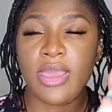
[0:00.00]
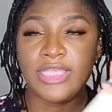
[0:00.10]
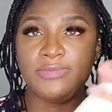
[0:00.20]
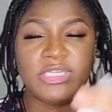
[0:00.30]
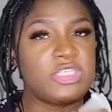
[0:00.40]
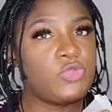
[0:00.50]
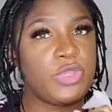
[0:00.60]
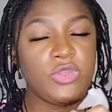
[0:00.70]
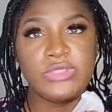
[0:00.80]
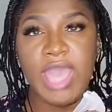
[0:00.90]
As much as we
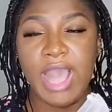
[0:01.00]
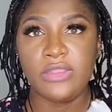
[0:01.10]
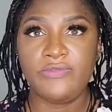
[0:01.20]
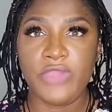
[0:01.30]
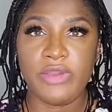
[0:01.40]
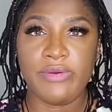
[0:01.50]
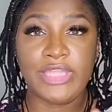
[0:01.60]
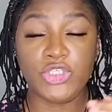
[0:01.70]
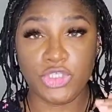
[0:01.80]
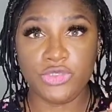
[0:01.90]
use the aloe vera
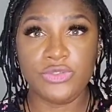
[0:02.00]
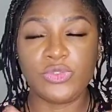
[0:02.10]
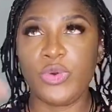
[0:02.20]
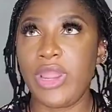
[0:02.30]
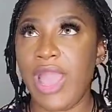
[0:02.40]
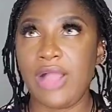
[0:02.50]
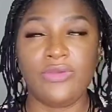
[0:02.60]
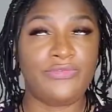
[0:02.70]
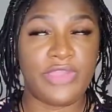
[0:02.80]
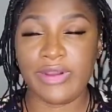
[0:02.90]
juice or
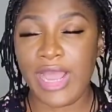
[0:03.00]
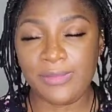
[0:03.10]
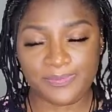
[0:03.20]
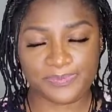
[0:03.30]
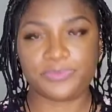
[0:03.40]
aloe vera,